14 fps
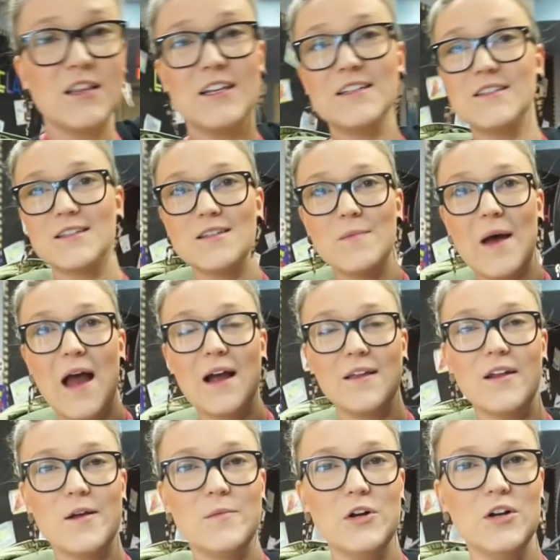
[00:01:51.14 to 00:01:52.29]
This is the bag
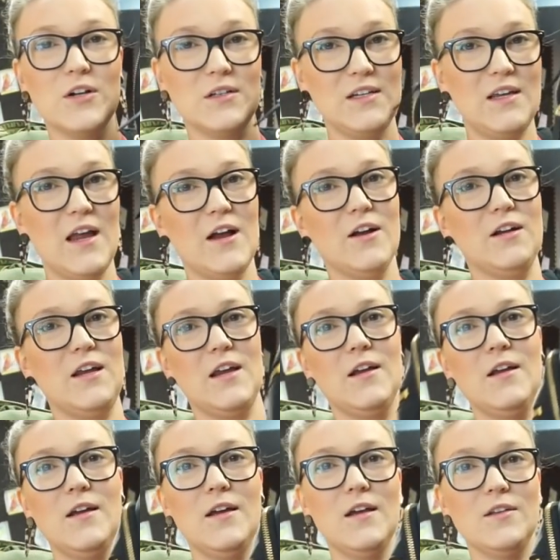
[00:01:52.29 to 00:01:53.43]
that I'm currently
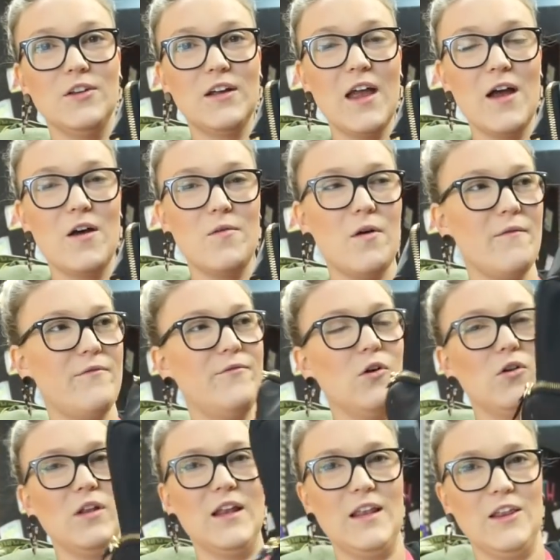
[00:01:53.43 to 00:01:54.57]
carrying. Look how
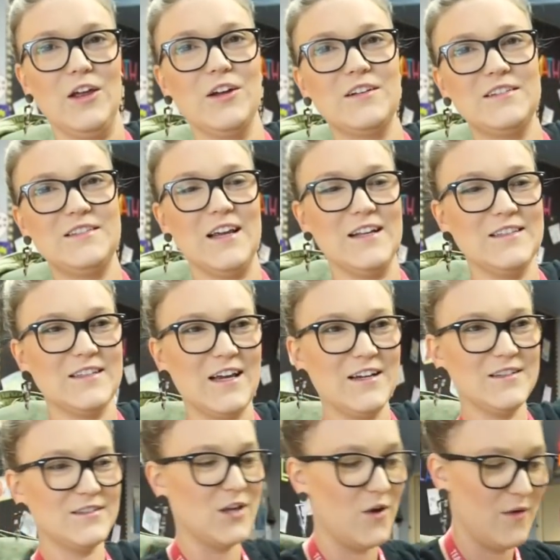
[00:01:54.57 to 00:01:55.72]
full it looks. It's
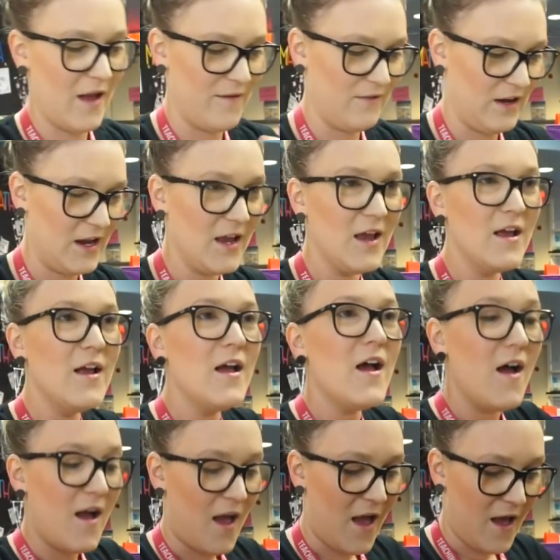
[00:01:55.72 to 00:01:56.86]
like so heavy.
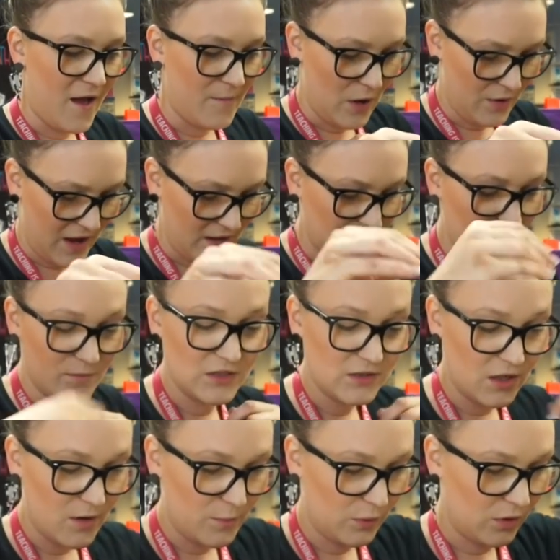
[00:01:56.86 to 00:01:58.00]
Um, okay, so I'm just
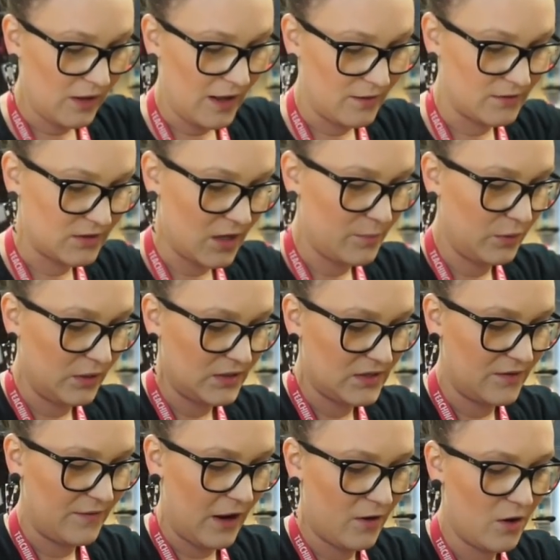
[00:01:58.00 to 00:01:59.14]
gonna pull out, start pulling
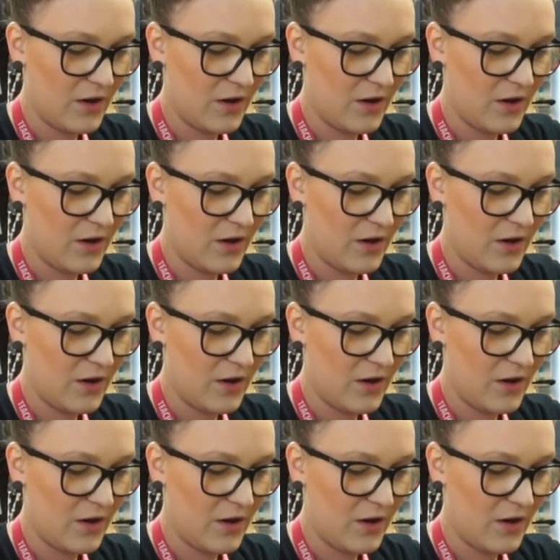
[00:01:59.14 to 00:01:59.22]
stuff out.